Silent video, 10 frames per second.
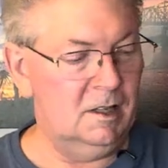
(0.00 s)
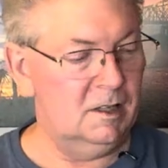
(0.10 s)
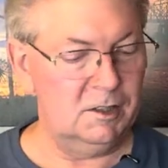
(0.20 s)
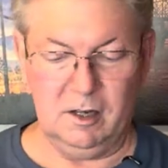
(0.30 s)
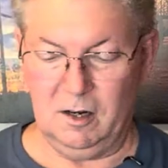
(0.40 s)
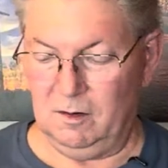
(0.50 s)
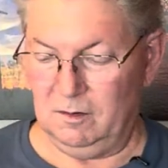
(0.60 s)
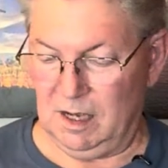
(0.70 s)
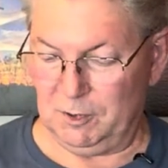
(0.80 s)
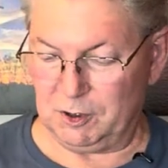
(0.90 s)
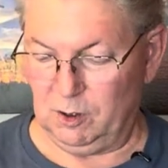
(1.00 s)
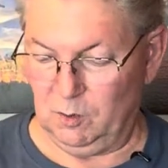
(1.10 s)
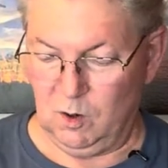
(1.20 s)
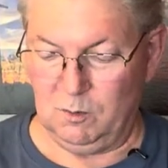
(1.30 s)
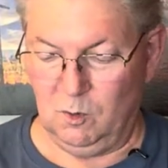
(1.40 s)
So I'm going to screw
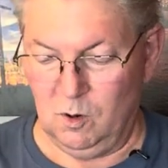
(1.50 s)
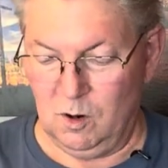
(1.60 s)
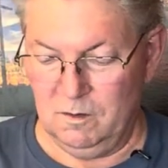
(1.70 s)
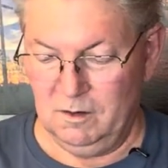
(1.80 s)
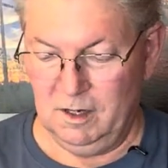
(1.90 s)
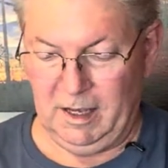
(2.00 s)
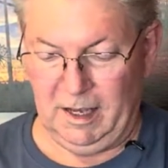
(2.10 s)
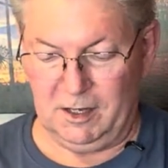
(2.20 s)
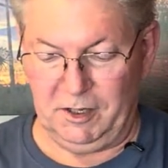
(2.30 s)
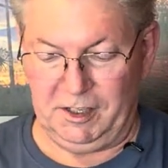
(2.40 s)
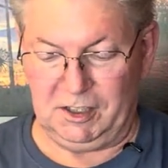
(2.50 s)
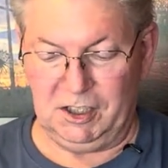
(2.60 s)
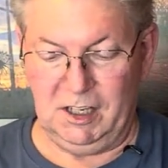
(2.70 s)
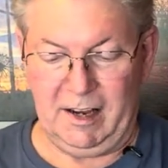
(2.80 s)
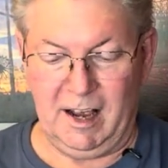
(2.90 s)
one more so you can
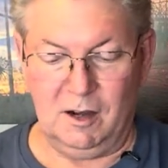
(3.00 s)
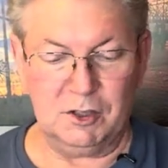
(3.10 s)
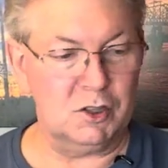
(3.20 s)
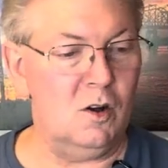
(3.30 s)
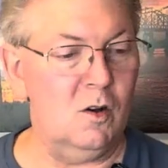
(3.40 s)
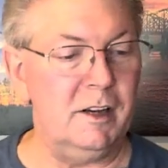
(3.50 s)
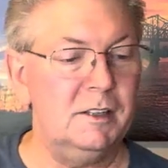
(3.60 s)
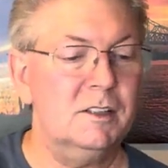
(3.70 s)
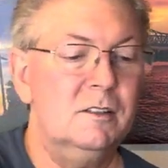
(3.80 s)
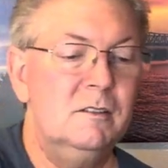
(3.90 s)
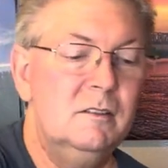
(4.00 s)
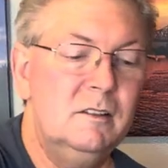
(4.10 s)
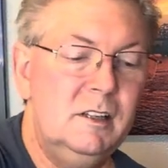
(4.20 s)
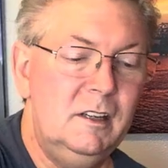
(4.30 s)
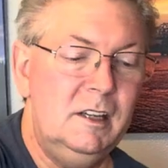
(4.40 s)
see how strong it's
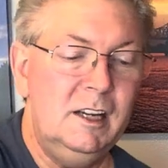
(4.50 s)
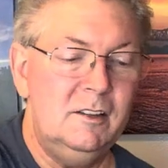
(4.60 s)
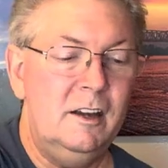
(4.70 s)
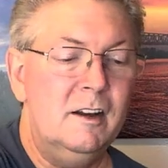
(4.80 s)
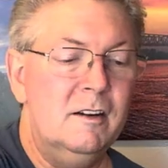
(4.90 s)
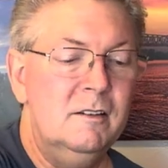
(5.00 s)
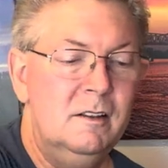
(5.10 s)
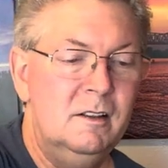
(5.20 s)
in there.